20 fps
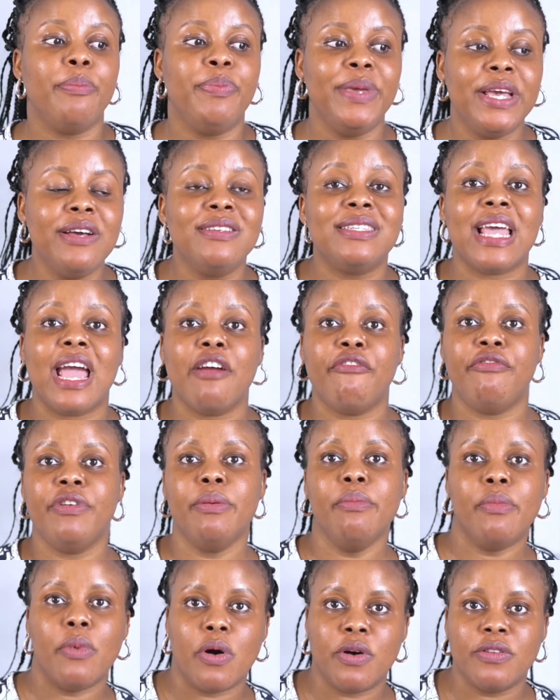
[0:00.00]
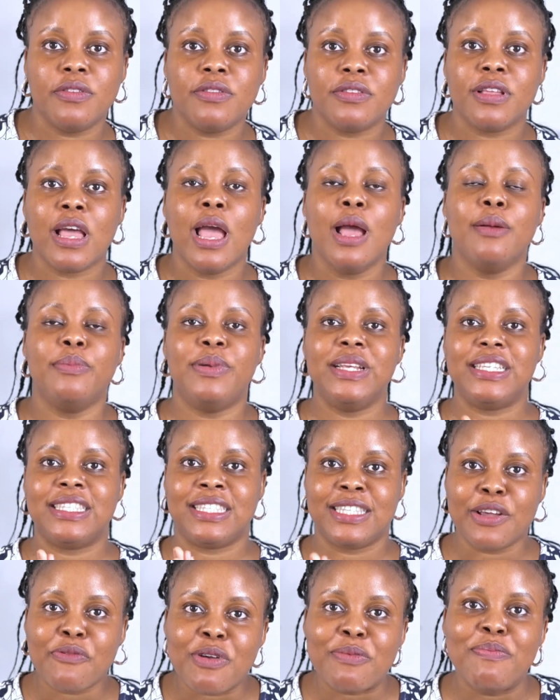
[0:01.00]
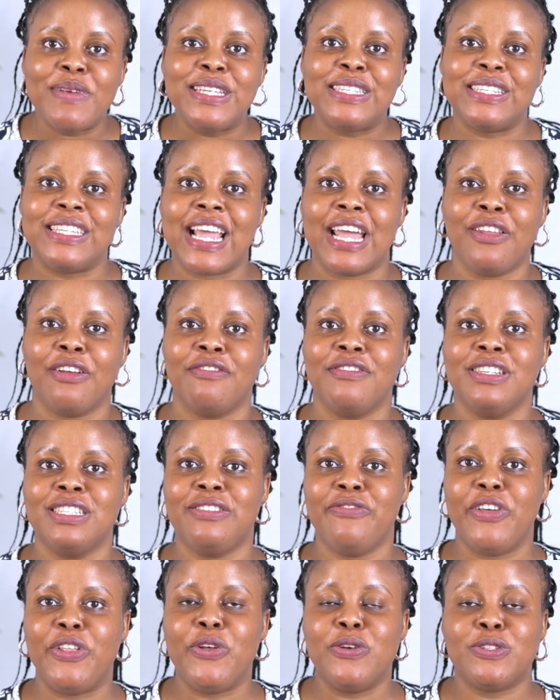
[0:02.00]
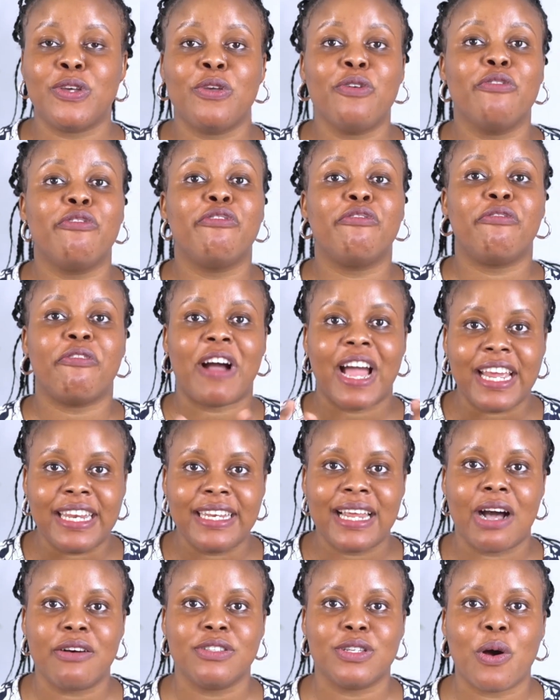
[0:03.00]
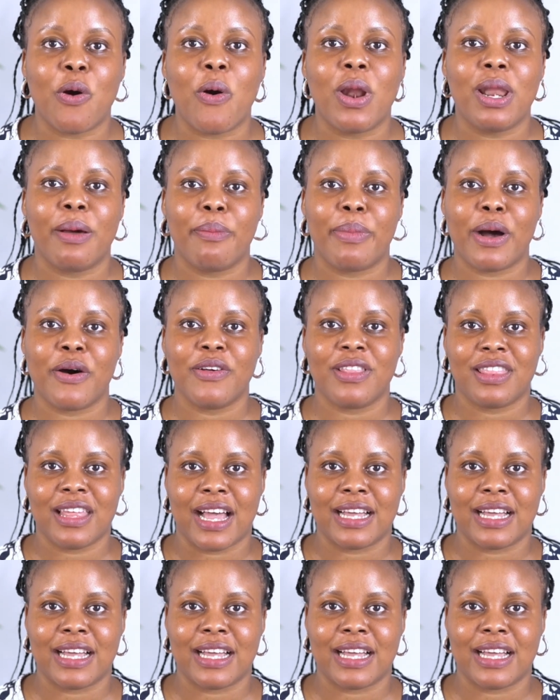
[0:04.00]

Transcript: bills every month? Please stick with me to the end of this video so you find out all about